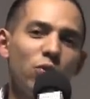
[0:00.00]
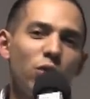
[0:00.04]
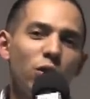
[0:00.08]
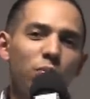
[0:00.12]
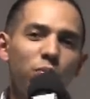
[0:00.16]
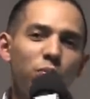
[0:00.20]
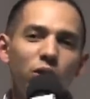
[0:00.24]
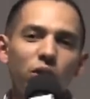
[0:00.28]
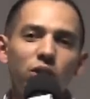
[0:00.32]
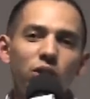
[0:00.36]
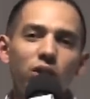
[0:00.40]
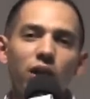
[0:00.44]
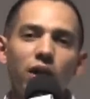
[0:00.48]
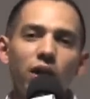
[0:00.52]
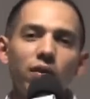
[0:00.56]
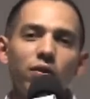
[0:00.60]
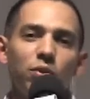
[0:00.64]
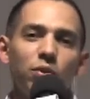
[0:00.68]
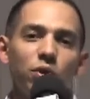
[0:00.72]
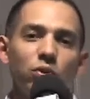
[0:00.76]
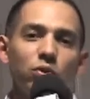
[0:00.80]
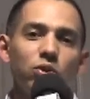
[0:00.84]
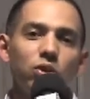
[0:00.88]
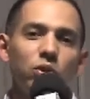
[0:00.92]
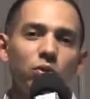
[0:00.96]
We appreciate
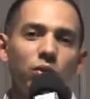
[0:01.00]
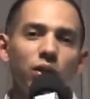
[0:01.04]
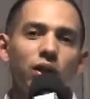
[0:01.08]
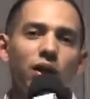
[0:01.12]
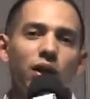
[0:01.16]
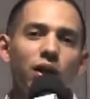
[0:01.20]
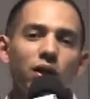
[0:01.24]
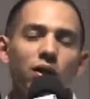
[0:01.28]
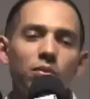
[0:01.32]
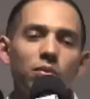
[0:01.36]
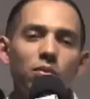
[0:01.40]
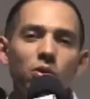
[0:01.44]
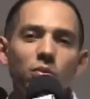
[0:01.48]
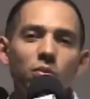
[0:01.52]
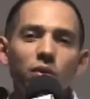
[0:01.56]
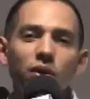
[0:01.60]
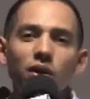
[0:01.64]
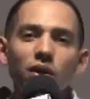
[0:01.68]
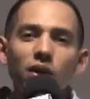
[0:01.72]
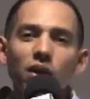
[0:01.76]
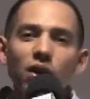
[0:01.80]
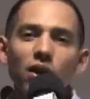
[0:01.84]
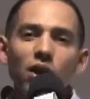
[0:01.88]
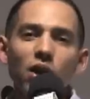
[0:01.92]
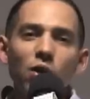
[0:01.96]
everyone who's tuning in at the moment.
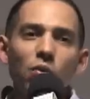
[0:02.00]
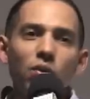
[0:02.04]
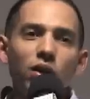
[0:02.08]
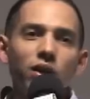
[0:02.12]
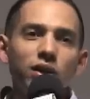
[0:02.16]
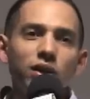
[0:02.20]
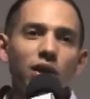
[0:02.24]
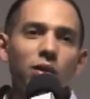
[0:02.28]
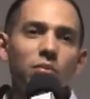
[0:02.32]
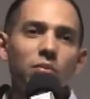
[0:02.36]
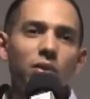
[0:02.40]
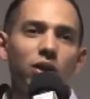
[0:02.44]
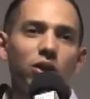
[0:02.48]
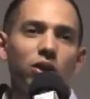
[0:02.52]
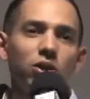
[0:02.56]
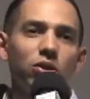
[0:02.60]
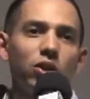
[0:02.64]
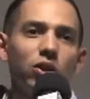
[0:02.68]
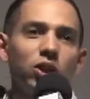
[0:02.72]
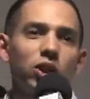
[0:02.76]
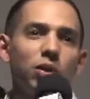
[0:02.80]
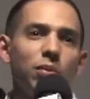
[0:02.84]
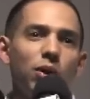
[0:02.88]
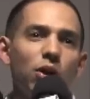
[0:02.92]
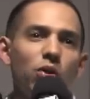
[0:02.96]
Want to say Benny
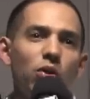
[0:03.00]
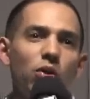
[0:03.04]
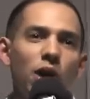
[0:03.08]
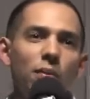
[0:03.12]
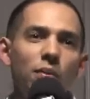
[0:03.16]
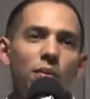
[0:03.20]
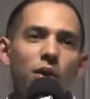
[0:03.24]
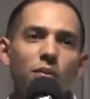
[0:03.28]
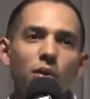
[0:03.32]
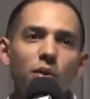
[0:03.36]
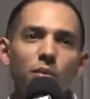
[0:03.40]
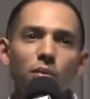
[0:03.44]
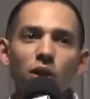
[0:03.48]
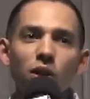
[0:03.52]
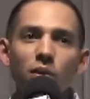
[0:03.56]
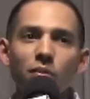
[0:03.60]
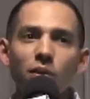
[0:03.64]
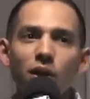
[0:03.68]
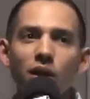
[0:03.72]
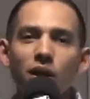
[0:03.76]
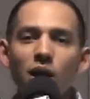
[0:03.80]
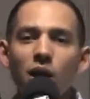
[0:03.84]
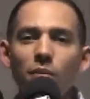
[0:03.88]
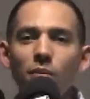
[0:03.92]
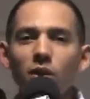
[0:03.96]
Shonas to my grandmother, my mother,
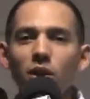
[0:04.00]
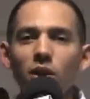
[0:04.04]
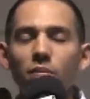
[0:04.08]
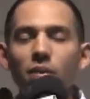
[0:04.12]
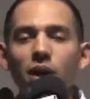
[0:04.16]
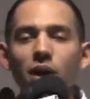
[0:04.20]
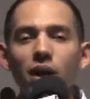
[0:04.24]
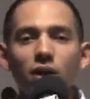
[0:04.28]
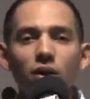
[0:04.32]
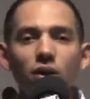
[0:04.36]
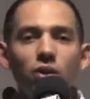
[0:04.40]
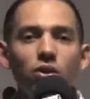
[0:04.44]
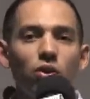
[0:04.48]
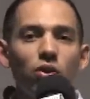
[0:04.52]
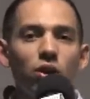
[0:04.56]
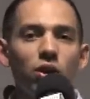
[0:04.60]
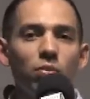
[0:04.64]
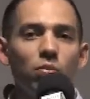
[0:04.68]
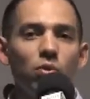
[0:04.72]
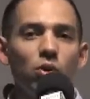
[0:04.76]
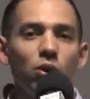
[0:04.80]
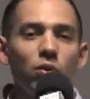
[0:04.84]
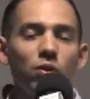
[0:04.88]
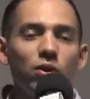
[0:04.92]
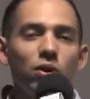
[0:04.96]
my godmother back in New York
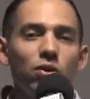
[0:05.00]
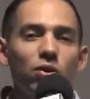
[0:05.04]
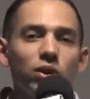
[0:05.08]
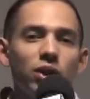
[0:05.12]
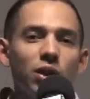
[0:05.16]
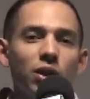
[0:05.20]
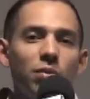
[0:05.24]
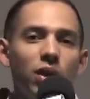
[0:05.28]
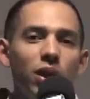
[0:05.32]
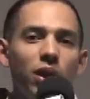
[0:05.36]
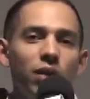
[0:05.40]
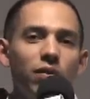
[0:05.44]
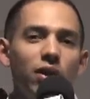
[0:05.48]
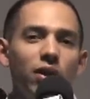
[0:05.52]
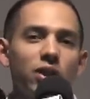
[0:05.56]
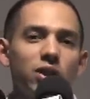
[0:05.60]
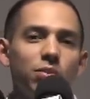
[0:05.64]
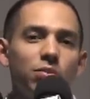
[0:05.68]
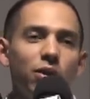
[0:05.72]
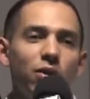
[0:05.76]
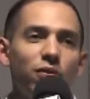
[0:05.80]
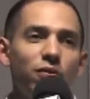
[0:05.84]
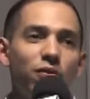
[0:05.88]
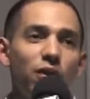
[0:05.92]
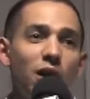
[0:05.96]
and Puerto Rico. Some I love out to
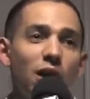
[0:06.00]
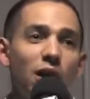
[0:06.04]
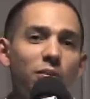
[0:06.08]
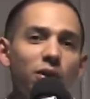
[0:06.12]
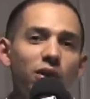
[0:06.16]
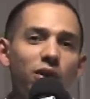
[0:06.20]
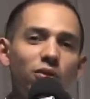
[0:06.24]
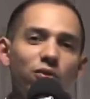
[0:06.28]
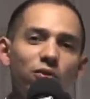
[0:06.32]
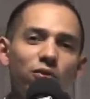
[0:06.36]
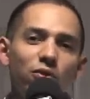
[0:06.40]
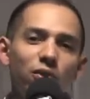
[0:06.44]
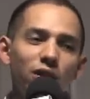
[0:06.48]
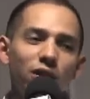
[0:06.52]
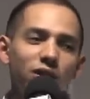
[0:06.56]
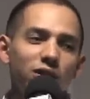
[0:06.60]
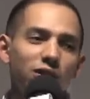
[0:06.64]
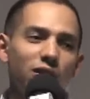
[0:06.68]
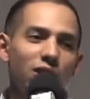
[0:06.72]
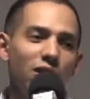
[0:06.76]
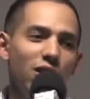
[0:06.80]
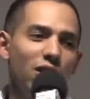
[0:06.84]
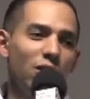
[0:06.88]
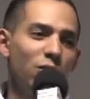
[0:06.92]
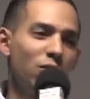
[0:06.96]
my family and
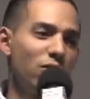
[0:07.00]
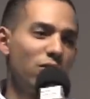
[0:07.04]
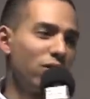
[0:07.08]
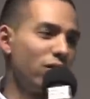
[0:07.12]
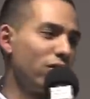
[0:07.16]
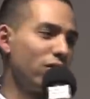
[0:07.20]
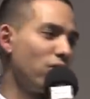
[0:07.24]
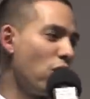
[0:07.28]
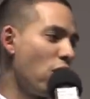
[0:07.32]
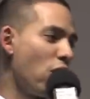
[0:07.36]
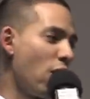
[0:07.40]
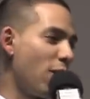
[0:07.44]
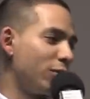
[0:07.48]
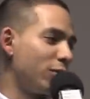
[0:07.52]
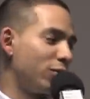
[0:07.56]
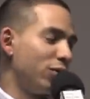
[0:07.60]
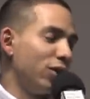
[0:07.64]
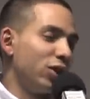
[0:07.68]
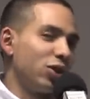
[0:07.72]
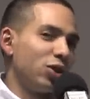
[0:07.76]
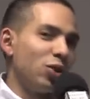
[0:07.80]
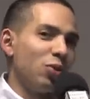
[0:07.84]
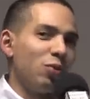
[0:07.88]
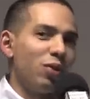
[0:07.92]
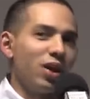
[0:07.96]
friends, whether you're an arm's
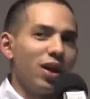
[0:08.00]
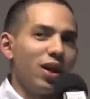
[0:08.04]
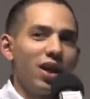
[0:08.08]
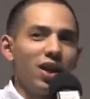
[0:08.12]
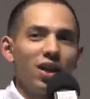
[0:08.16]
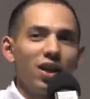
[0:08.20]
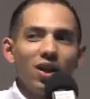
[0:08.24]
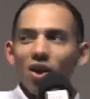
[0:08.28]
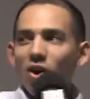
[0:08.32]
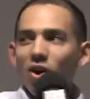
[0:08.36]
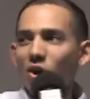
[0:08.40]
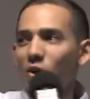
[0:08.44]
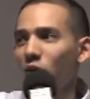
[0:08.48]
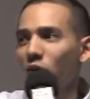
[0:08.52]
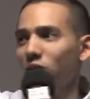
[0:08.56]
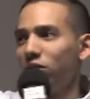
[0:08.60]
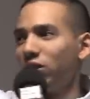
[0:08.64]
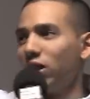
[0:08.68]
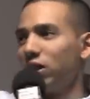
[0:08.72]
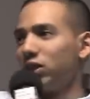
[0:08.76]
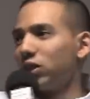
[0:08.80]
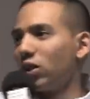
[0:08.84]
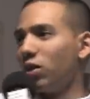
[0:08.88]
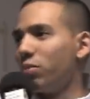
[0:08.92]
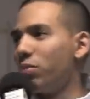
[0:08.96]
reach away or a
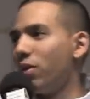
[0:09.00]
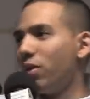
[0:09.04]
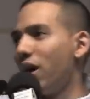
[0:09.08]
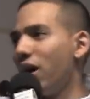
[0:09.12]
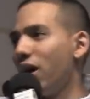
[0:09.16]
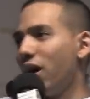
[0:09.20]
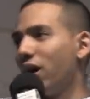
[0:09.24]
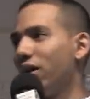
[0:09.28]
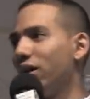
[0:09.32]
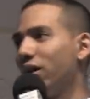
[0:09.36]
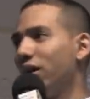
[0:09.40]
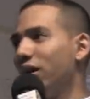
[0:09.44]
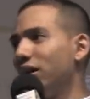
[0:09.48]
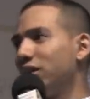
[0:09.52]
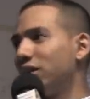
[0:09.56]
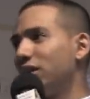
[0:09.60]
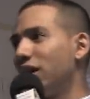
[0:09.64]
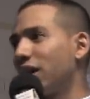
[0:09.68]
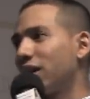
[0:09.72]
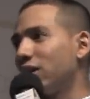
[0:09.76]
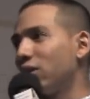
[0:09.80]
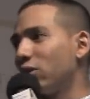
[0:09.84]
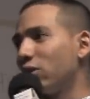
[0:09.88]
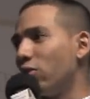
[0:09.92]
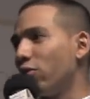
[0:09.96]
digital mile,
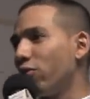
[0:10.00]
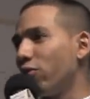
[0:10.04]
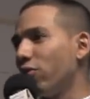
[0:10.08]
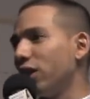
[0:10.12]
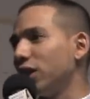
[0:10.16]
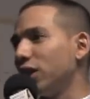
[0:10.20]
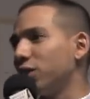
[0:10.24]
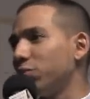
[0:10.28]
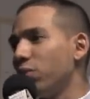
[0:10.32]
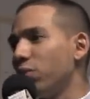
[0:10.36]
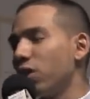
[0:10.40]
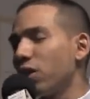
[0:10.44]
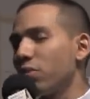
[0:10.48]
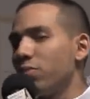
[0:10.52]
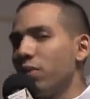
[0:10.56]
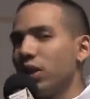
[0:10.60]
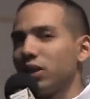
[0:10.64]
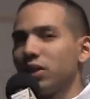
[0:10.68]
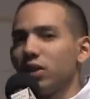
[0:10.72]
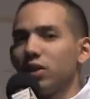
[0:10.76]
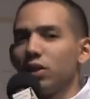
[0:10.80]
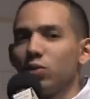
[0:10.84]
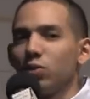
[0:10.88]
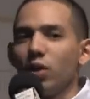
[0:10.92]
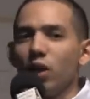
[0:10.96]
technical Facebook
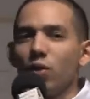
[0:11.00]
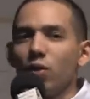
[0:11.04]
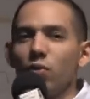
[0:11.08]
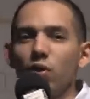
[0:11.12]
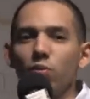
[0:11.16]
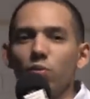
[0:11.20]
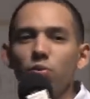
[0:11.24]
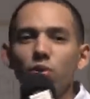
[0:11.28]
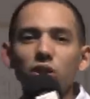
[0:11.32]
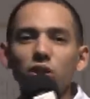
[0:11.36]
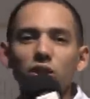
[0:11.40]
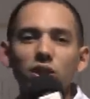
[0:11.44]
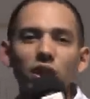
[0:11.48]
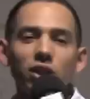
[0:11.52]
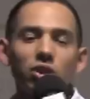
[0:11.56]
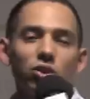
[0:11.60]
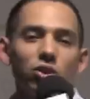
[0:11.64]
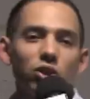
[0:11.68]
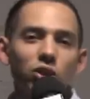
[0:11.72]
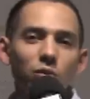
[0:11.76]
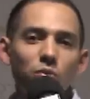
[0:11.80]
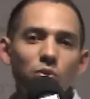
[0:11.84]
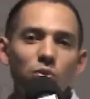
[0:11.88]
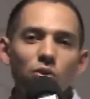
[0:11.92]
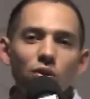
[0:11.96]
message away. We appreciate you
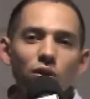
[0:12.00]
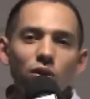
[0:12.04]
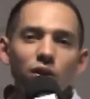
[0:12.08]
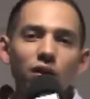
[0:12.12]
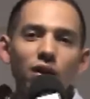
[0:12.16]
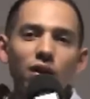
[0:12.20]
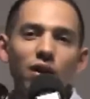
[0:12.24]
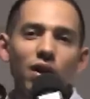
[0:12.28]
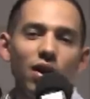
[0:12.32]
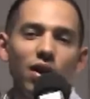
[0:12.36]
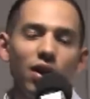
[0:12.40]
supporting.